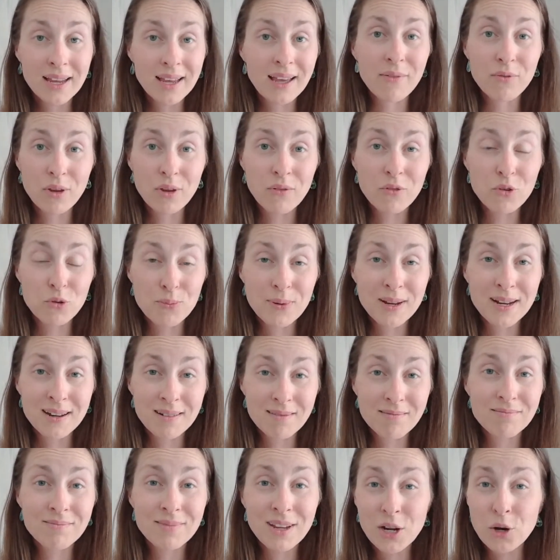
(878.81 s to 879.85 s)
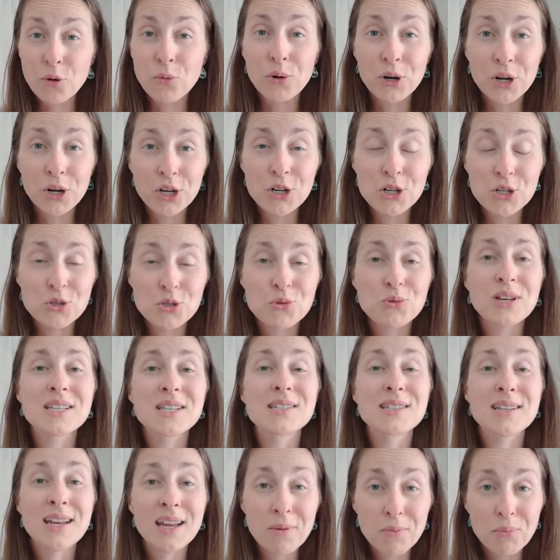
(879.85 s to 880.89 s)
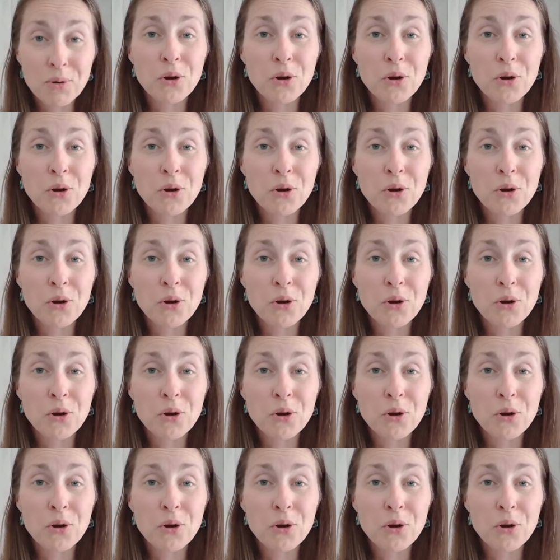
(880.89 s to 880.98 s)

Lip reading: Have you ever been in a worried or stressed state?